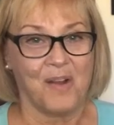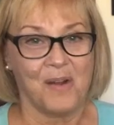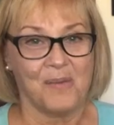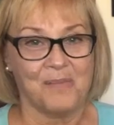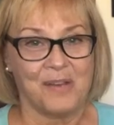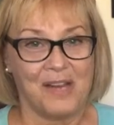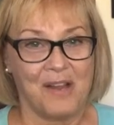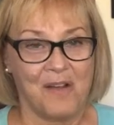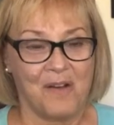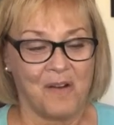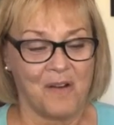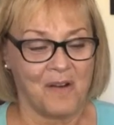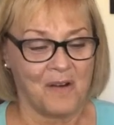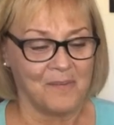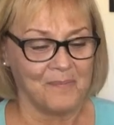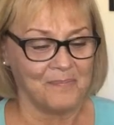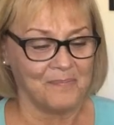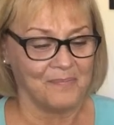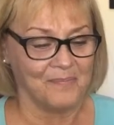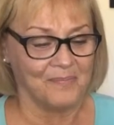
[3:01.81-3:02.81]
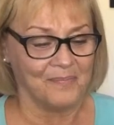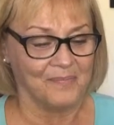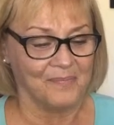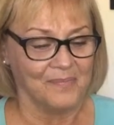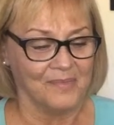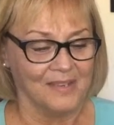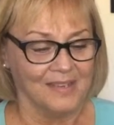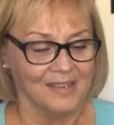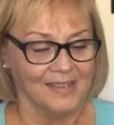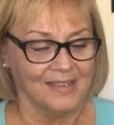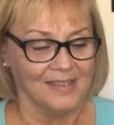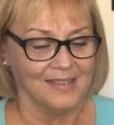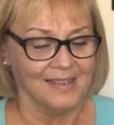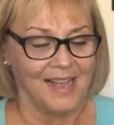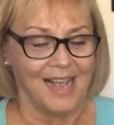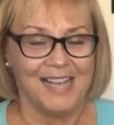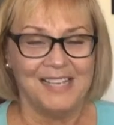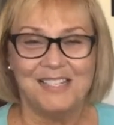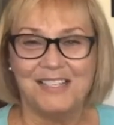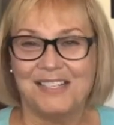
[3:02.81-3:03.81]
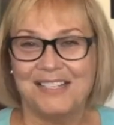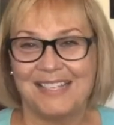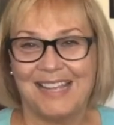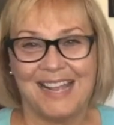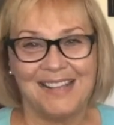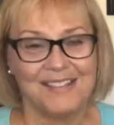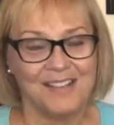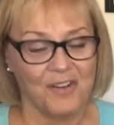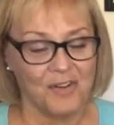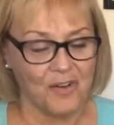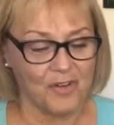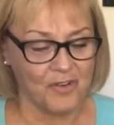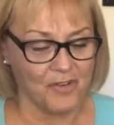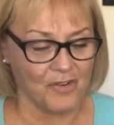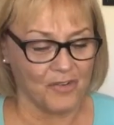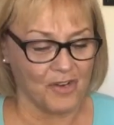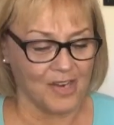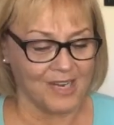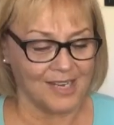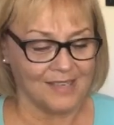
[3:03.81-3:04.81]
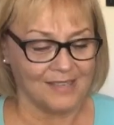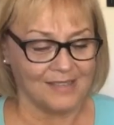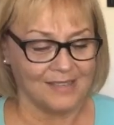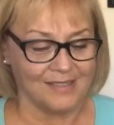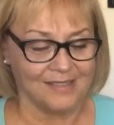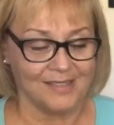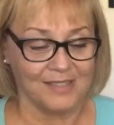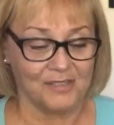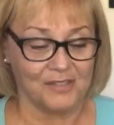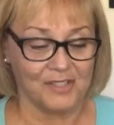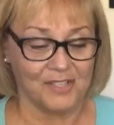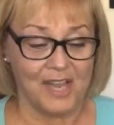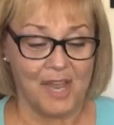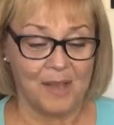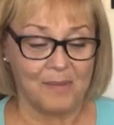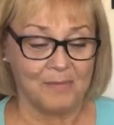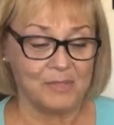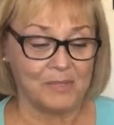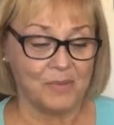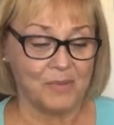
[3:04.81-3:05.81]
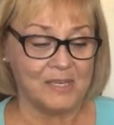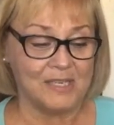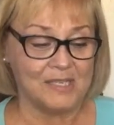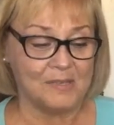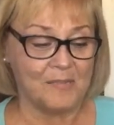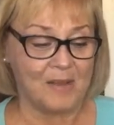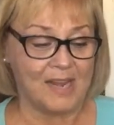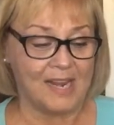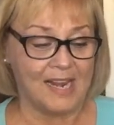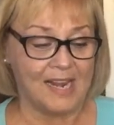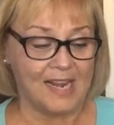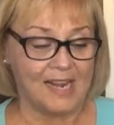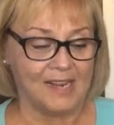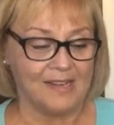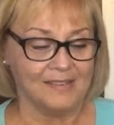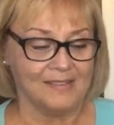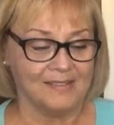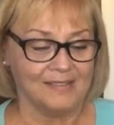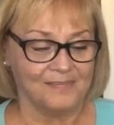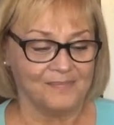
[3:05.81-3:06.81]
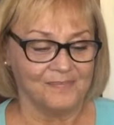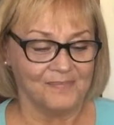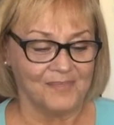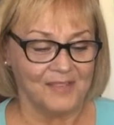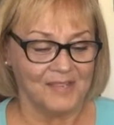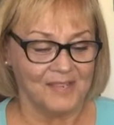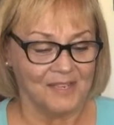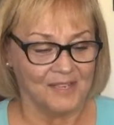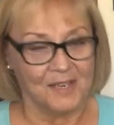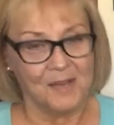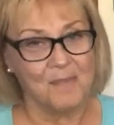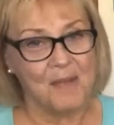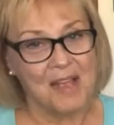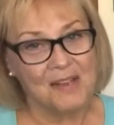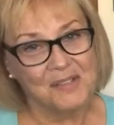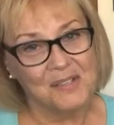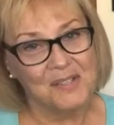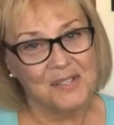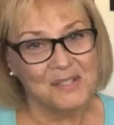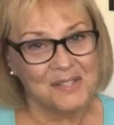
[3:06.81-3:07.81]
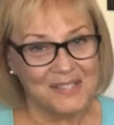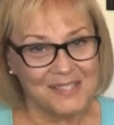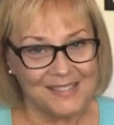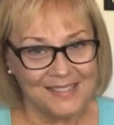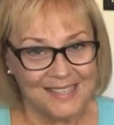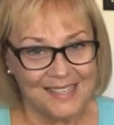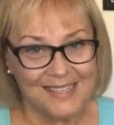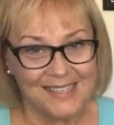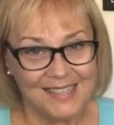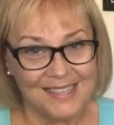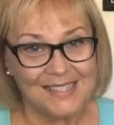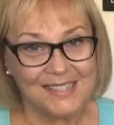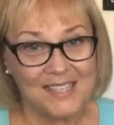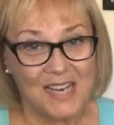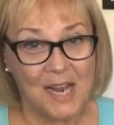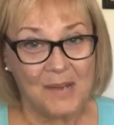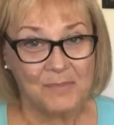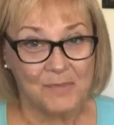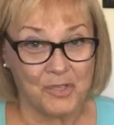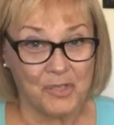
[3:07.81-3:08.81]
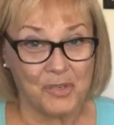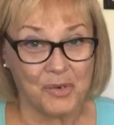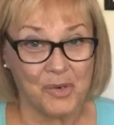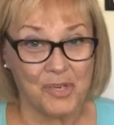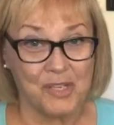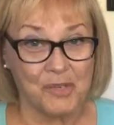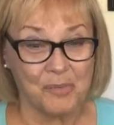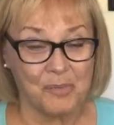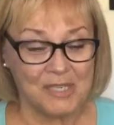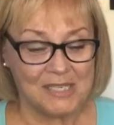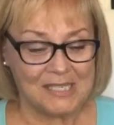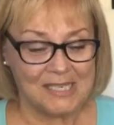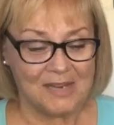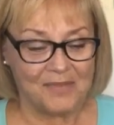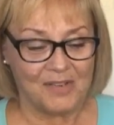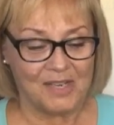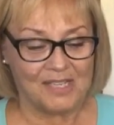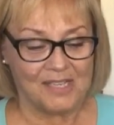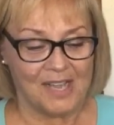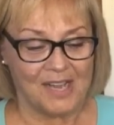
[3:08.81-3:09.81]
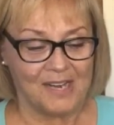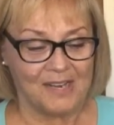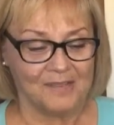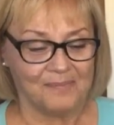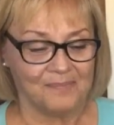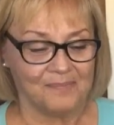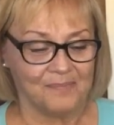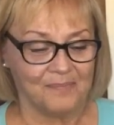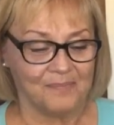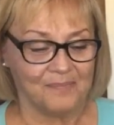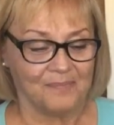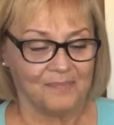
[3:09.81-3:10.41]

arm in arm. I just sat there and grinned until Tom squeezed my hand. "Come on, Luce. It's time to join the receiving line."